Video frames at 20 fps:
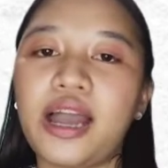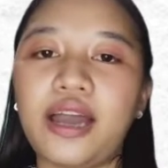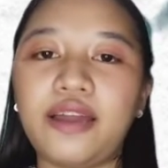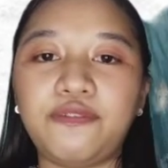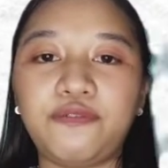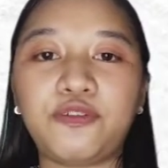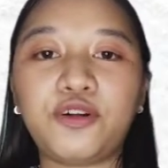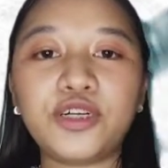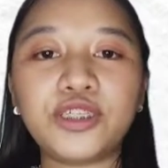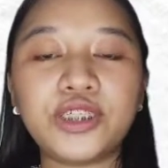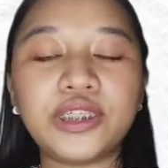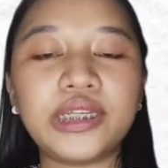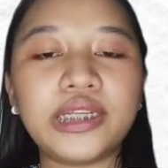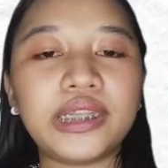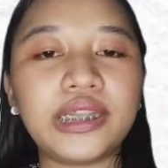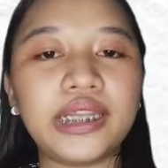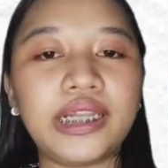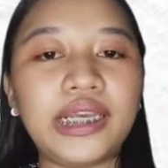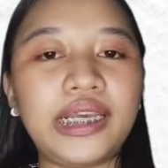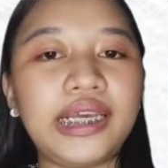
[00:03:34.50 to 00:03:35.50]

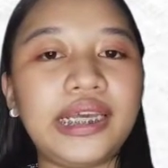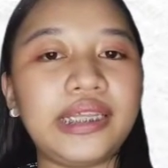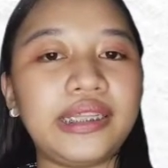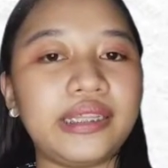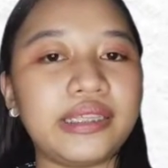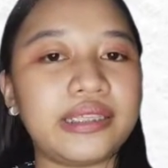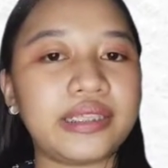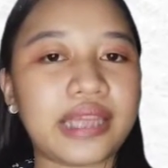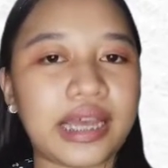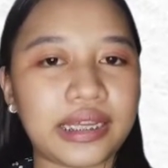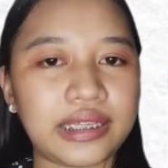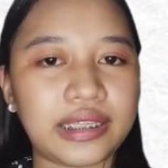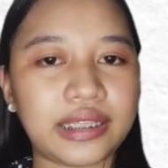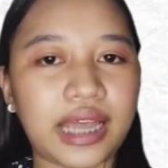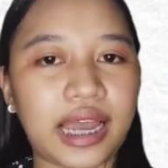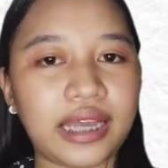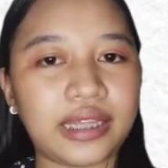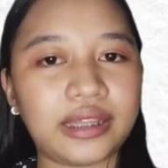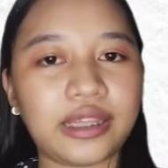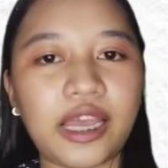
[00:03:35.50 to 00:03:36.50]
Unfortunately, in this test
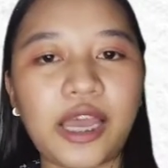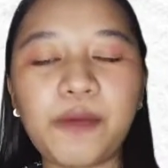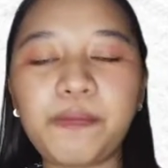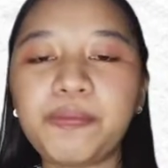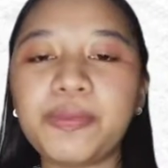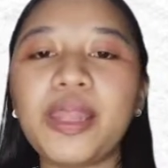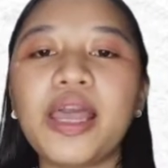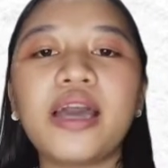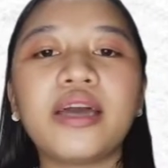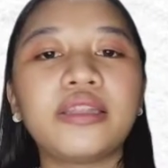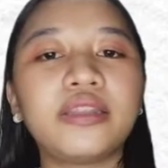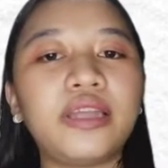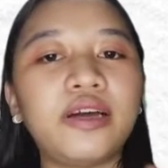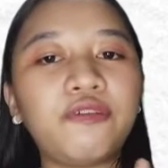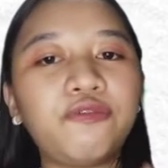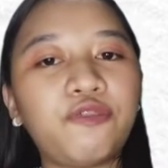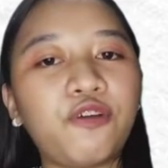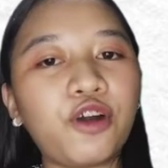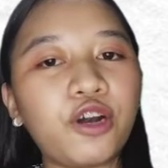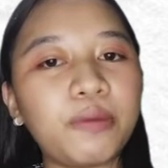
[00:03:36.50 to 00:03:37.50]
item,
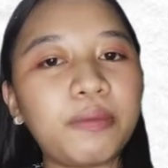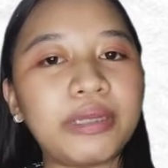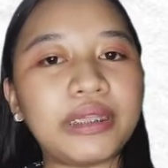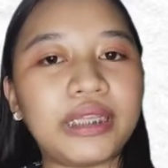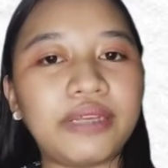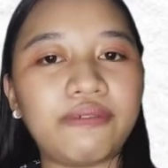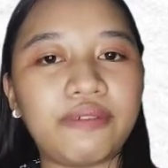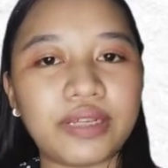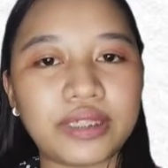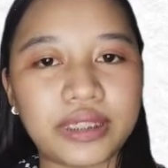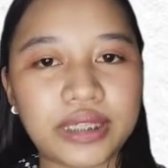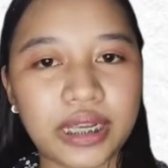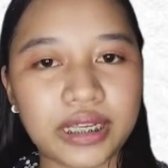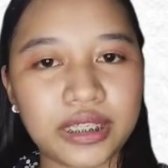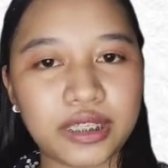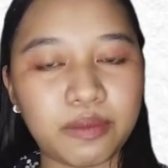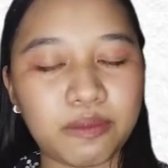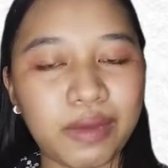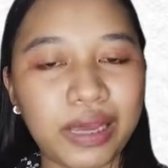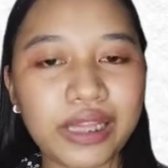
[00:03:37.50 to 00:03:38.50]
the formative
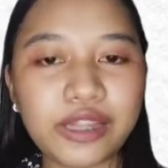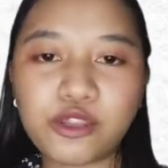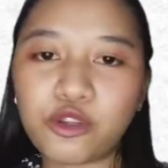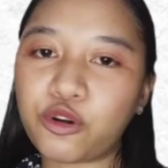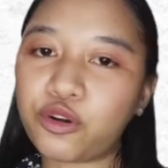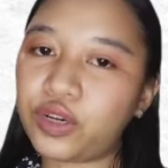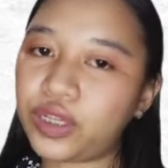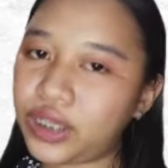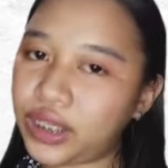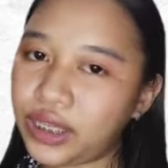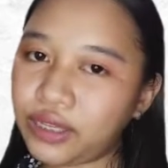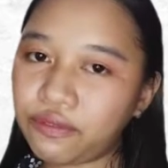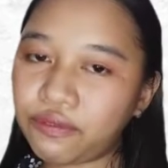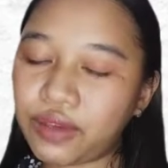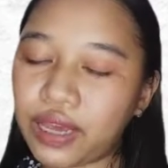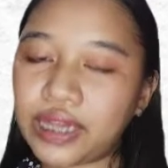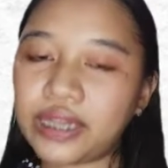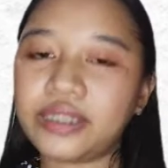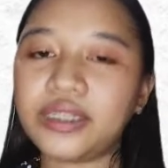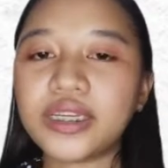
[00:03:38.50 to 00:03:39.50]
assessment or
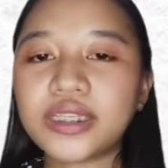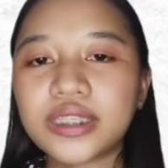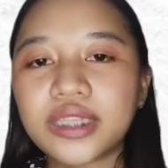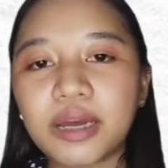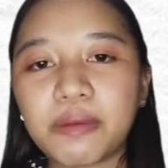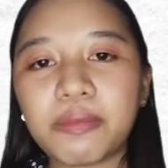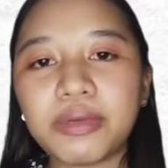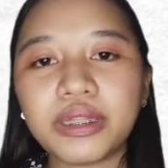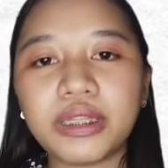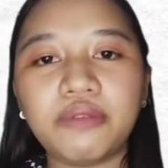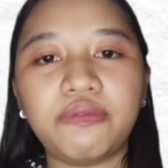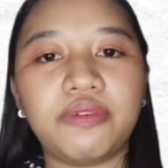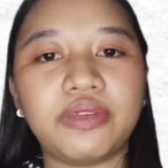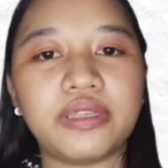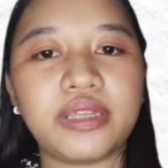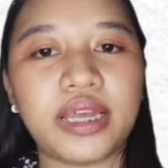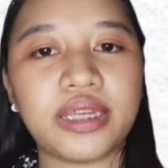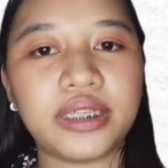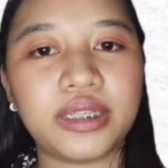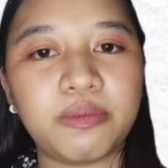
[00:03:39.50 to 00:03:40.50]
even the summative
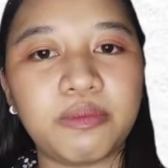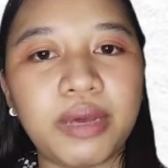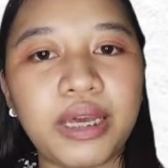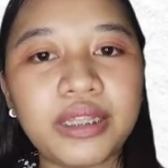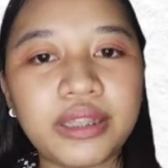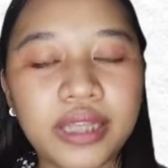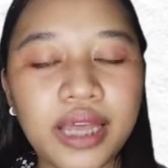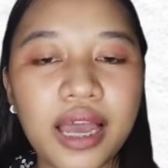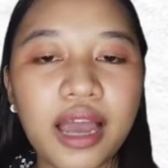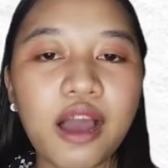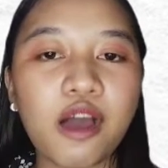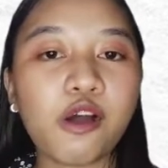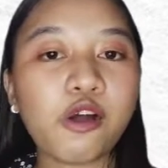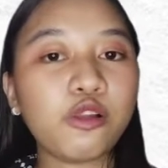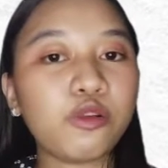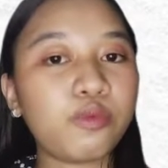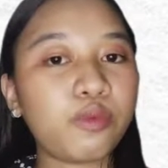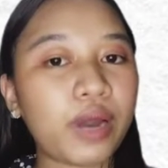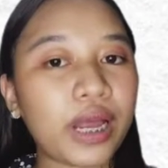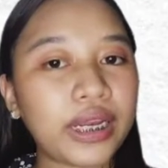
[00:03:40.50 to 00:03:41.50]
assessment
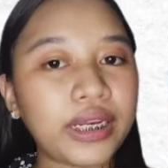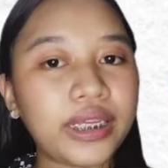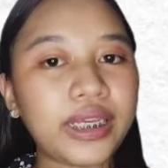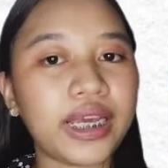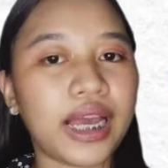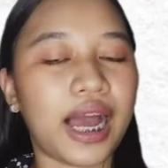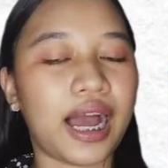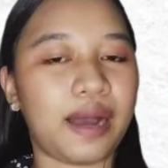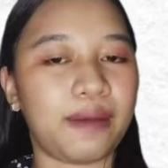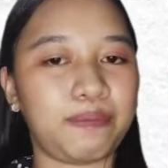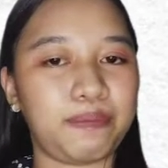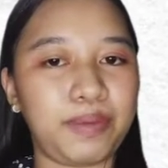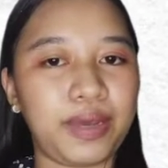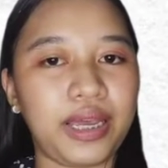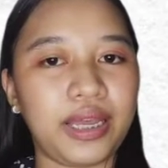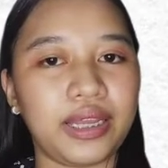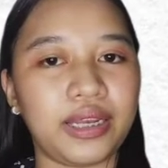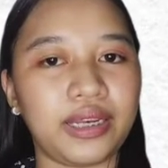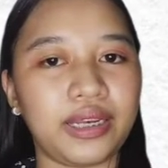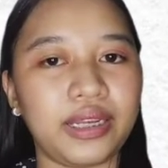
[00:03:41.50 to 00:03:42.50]
already
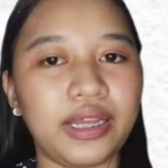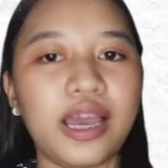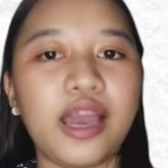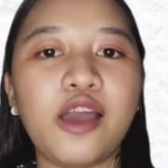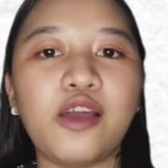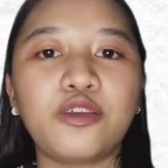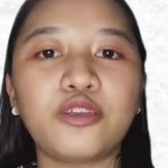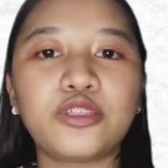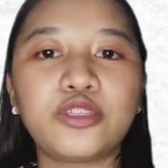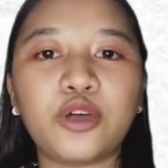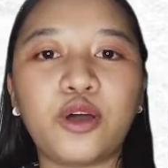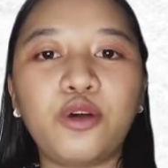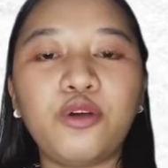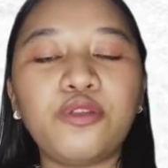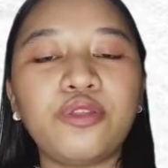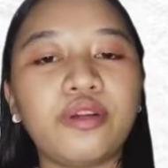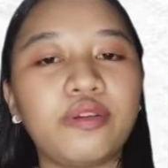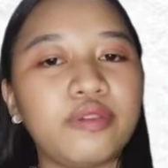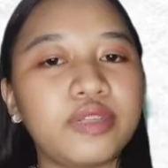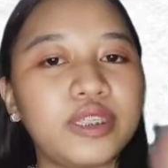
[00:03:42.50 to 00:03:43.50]
happened.
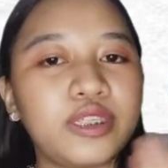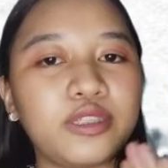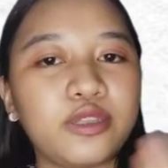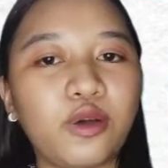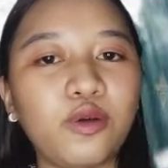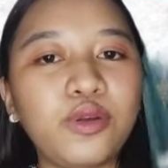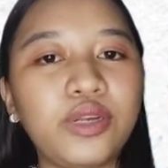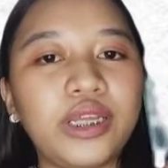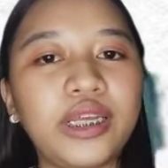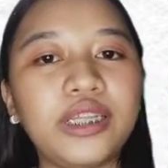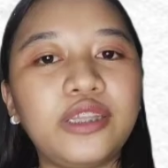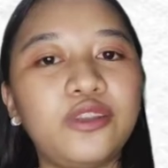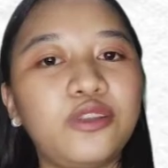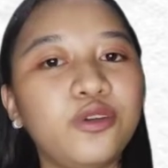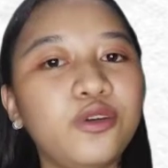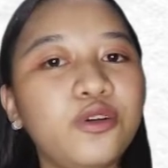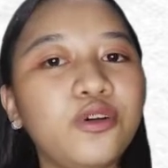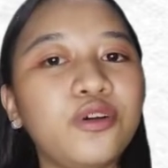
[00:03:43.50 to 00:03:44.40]
So there's no need